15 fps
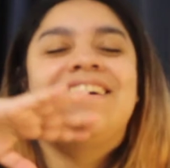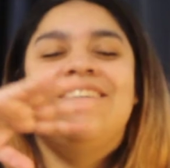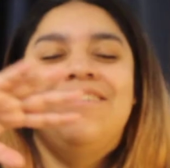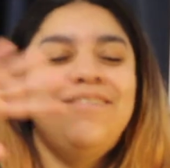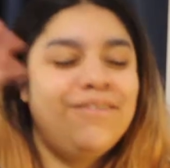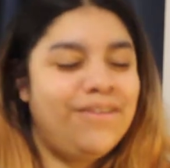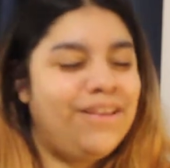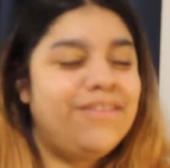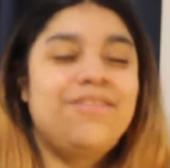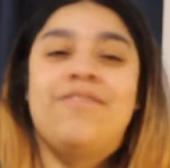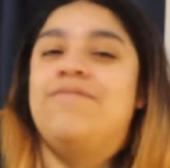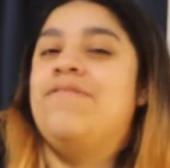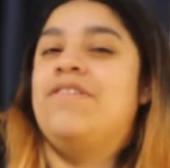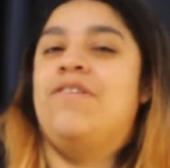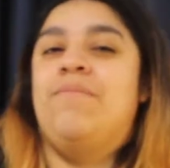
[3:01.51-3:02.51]
oh, he's so
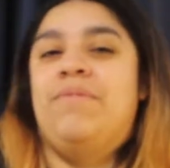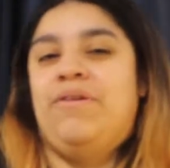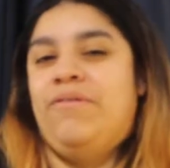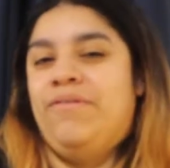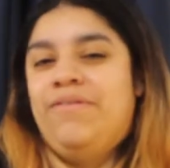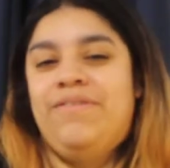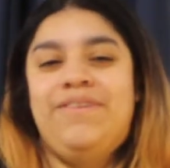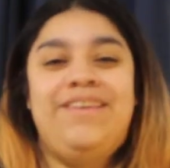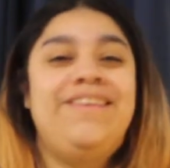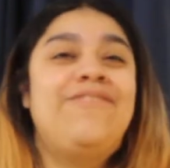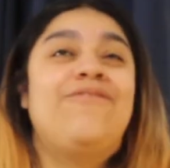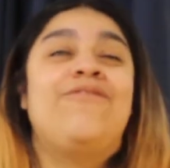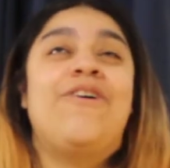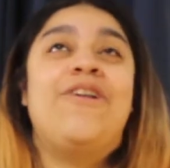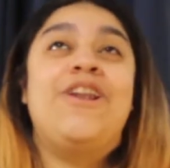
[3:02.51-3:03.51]
phenomenal.
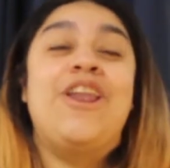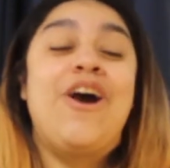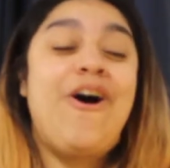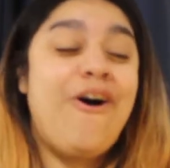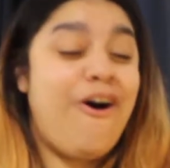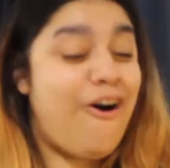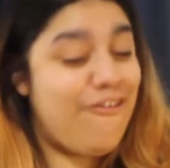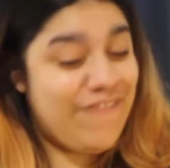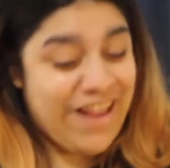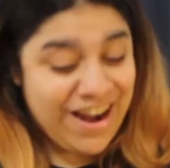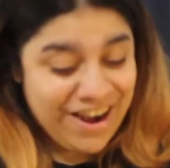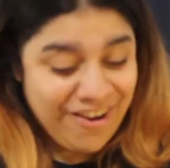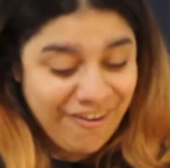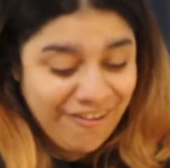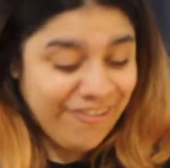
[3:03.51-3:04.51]

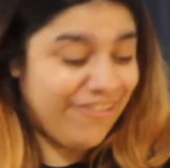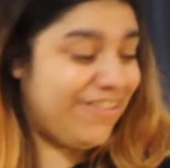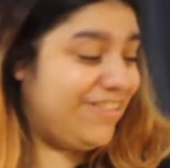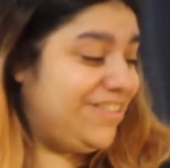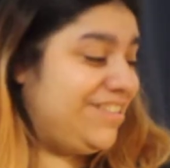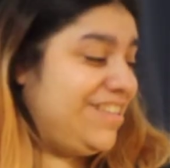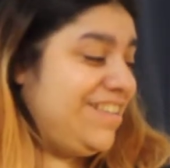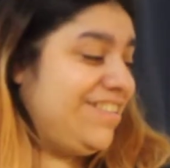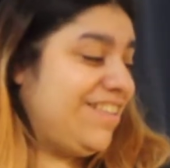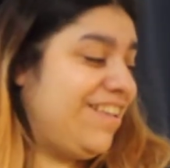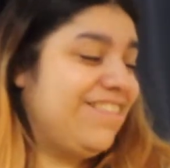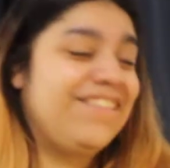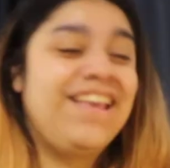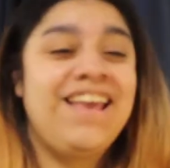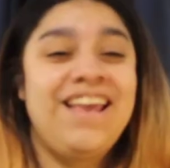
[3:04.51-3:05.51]
phenomenal. Oh,
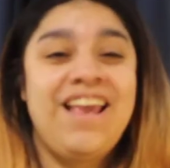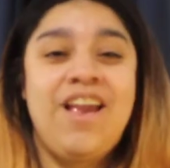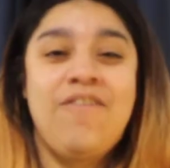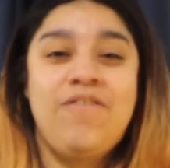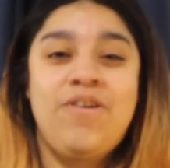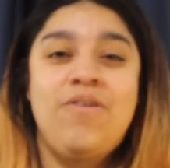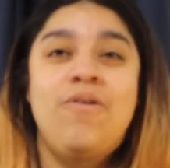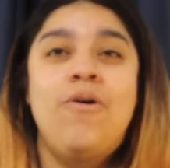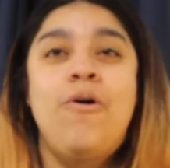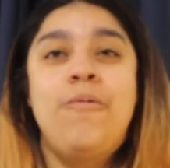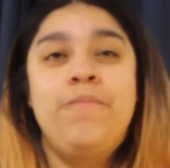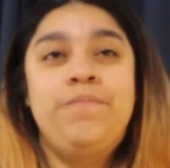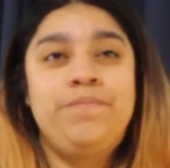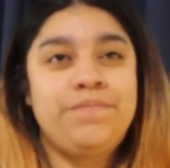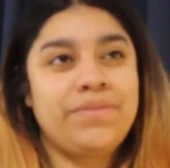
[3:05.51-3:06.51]
Jesus. If you
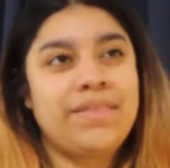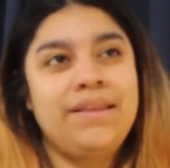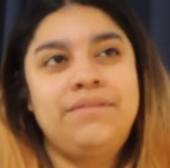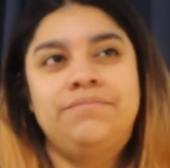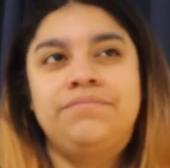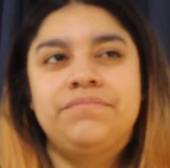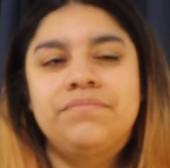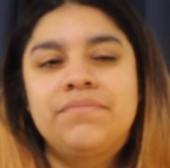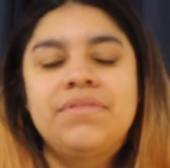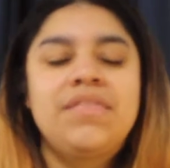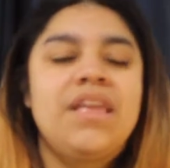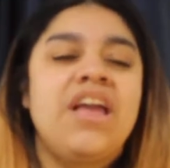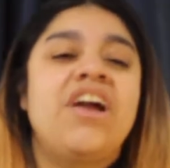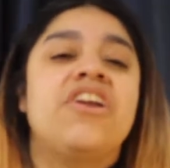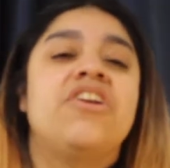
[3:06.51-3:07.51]
want,
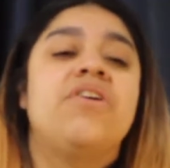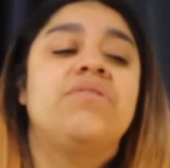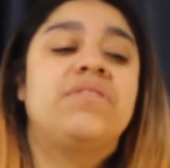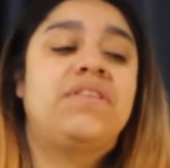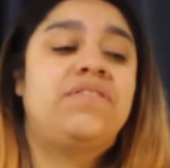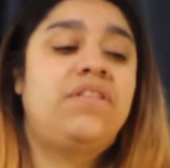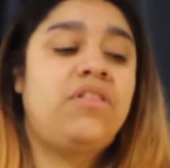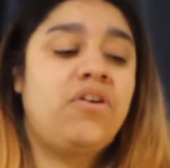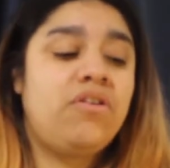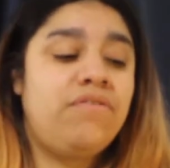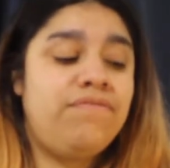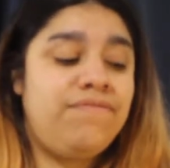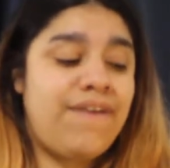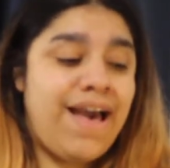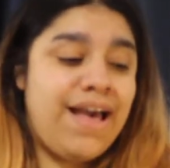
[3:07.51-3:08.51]
I know there's a lot of
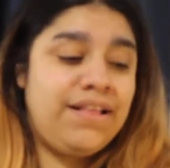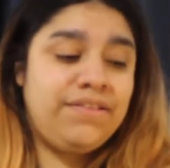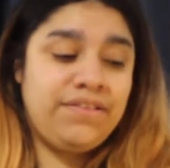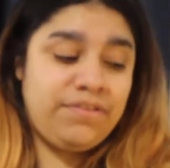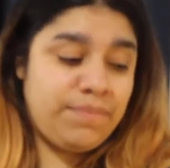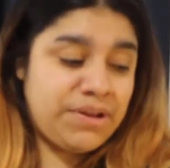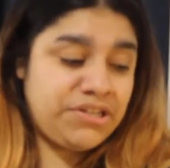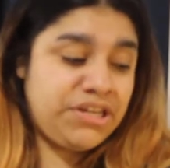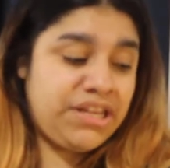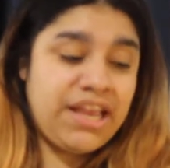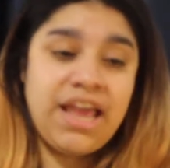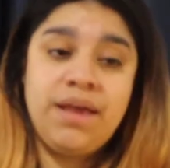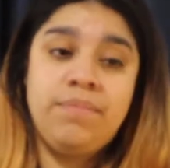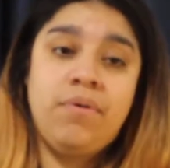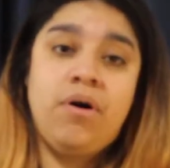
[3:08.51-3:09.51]
fans, especially
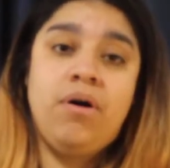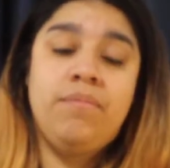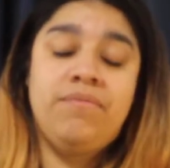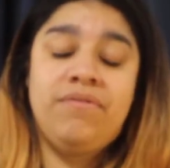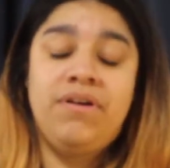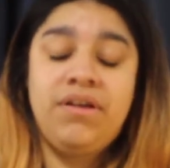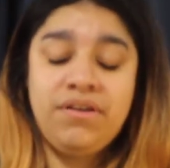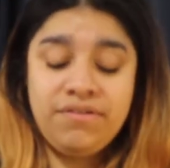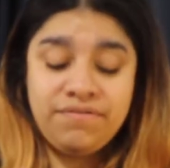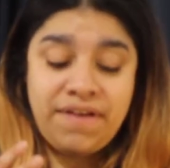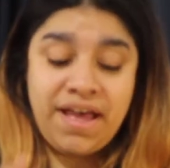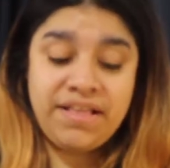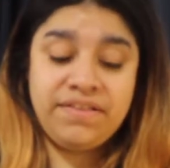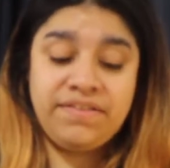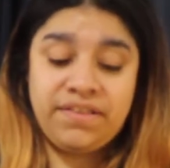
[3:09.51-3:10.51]
K-pop
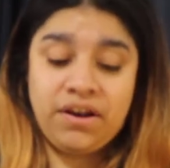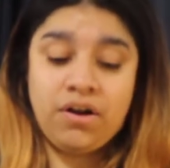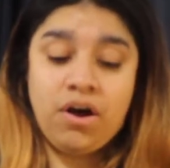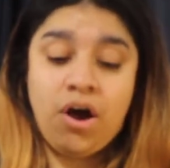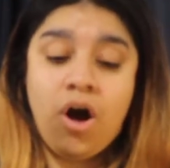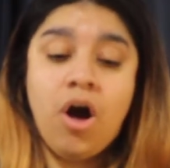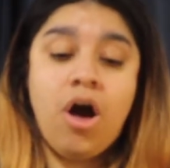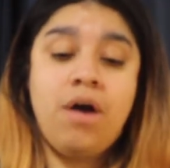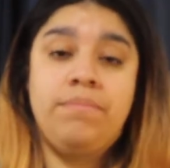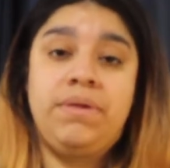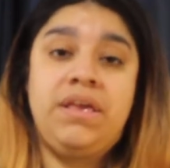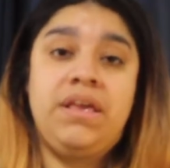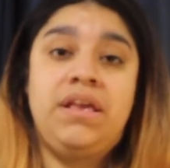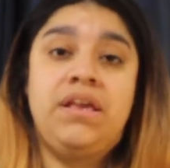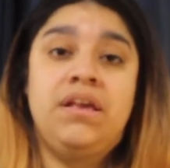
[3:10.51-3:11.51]
fans that are
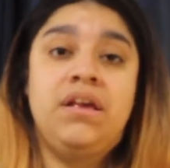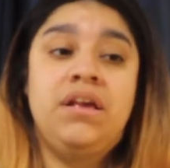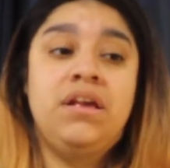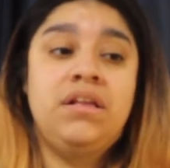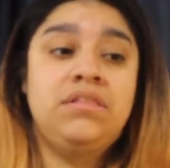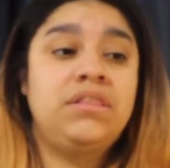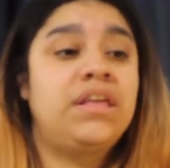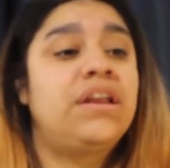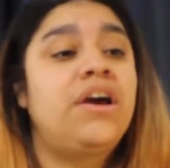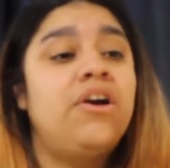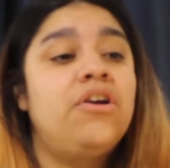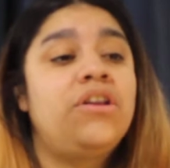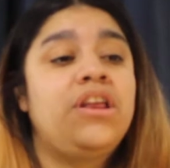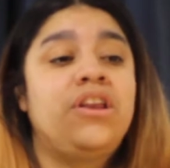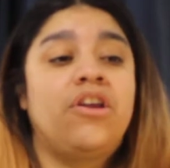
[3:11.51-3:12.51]
ARMY, that
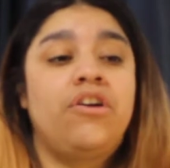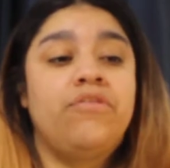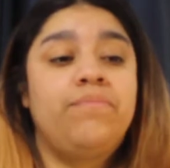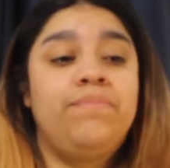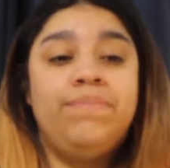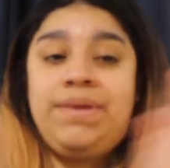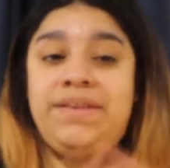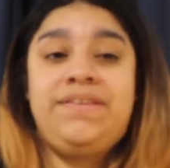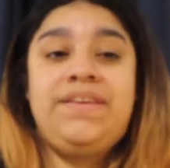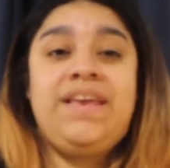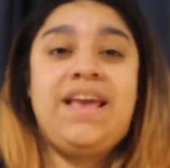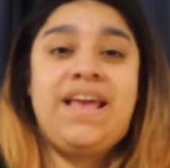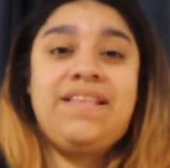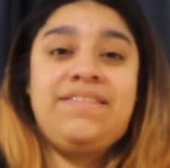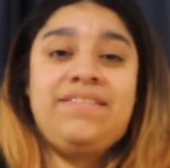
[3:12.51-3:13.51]
only knows
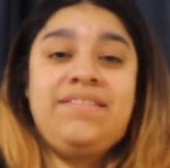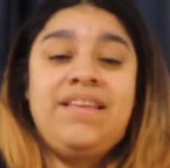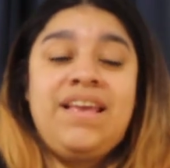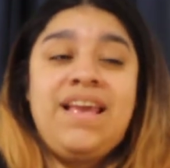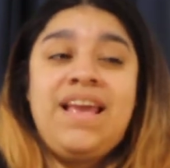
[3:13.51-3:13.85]
BTS,